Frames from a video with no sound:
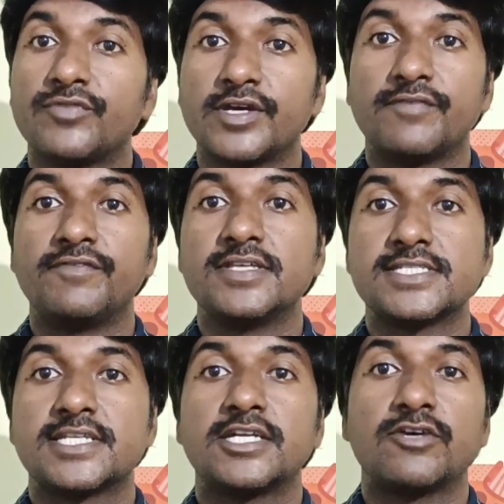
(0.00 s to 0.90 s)
If you have
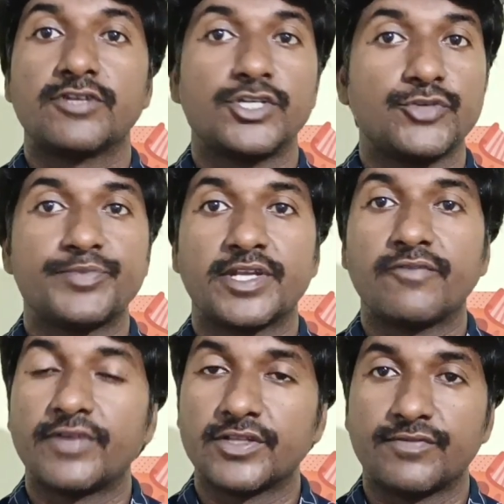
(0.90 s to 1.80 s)
visited our YouTube
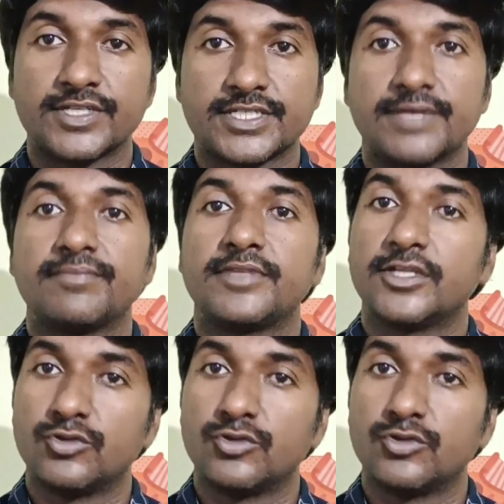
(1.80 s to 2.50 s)
channel for the first time,